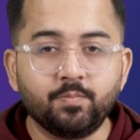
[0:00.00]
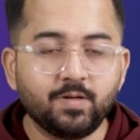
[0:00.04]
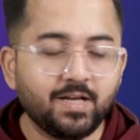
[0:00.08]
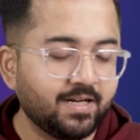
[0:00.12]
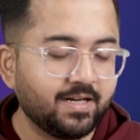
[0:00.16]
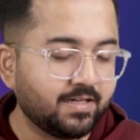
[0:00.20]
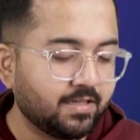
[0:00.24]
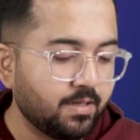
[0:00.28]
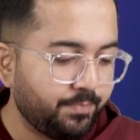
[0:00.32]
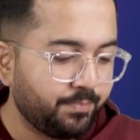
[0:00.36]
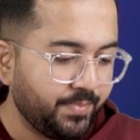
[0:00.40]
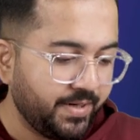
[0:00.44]

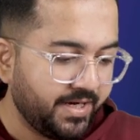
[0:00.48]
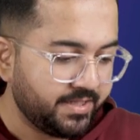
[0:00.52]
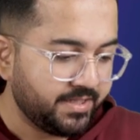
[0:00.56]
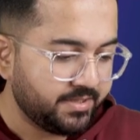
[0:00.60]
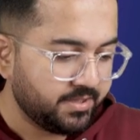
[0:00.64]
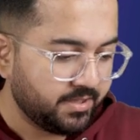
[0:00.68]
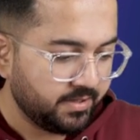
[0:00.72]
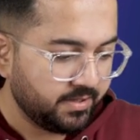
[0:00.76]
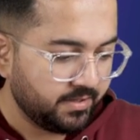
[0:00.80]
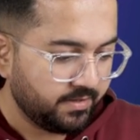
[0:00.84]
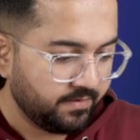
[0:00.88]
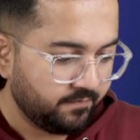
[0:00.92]
update the
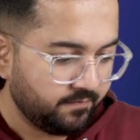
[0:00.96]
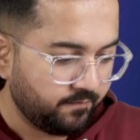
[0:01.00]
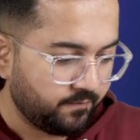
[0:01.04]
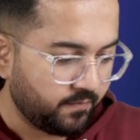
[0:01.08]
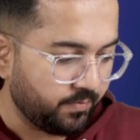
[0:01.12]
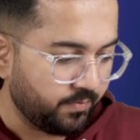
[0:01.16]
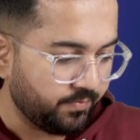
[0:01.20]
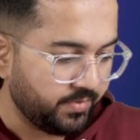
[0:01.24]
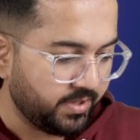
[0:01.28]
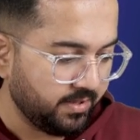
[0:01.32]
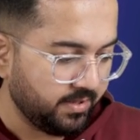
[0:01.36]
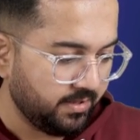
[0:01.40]
page
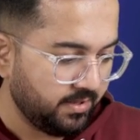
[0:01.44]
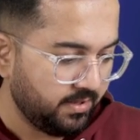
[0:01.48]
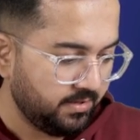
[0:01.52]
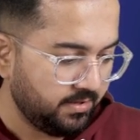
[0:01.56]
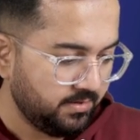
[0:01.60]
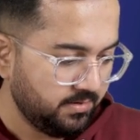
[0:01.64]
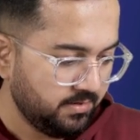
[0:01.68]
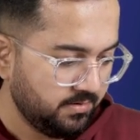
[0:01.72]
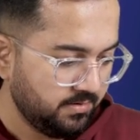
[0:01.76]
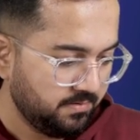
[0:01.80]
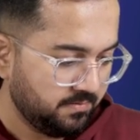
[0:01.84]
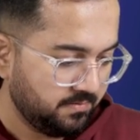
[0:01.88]
from
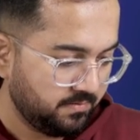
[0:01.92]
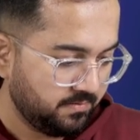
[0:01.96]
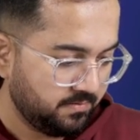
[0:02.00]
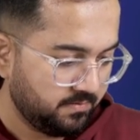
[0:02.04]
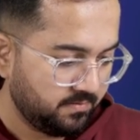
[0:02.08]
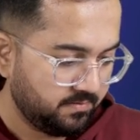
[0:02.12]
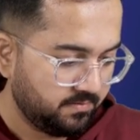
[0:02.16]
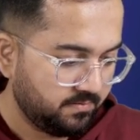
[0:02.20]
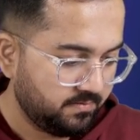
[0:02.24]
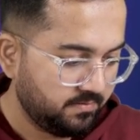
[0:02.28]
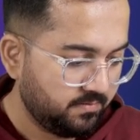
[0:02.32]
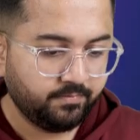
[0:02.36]
here
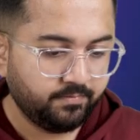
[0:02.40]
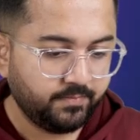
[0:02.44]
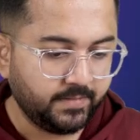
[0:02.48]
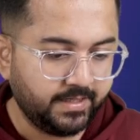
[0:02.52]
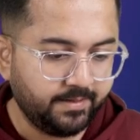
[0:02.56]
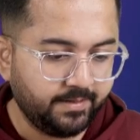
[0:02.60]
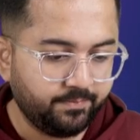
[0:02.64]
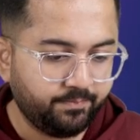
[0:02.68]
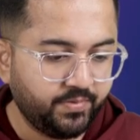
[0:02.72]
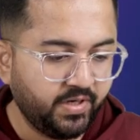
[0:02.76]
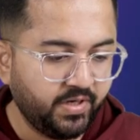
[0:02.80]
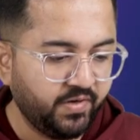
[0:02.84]

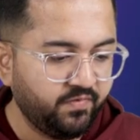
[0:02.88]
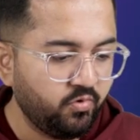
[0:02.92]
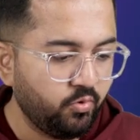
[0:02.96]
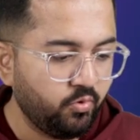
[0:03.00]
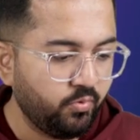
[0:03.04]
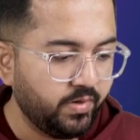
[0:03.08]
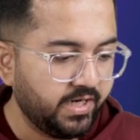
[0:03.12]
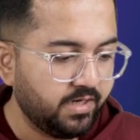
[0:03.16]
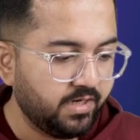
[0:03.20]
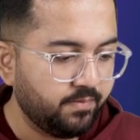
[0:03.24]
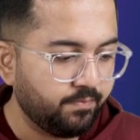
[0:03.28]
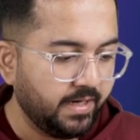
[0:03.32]
and preview